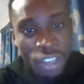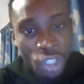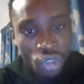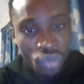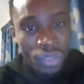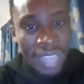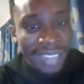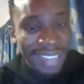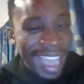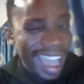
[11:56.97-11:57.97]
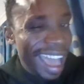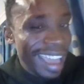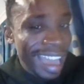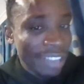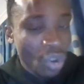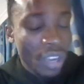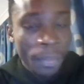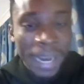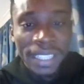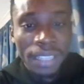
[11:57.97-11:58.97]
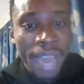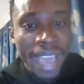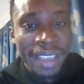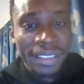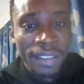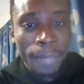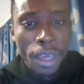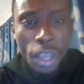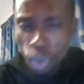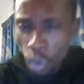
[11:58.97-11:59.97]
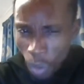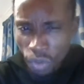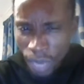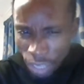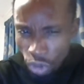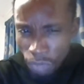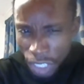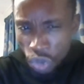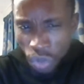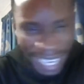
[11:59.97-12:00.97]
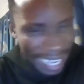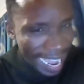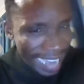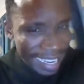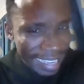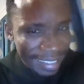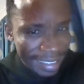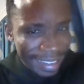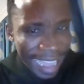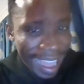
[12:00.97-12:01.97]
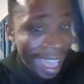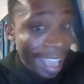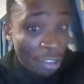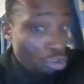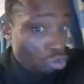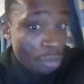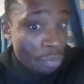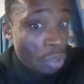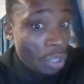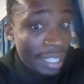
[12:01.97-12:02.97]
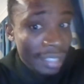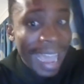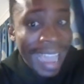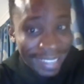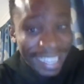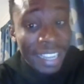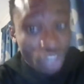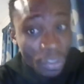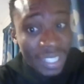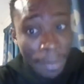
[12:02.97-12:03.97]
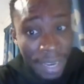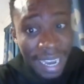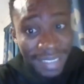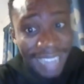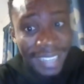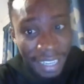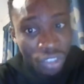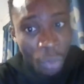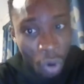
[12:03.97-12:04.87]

issue that I talk about in my essay. So when you get something unique like this, like I just stumbled on it. I attended some seminars, I attended some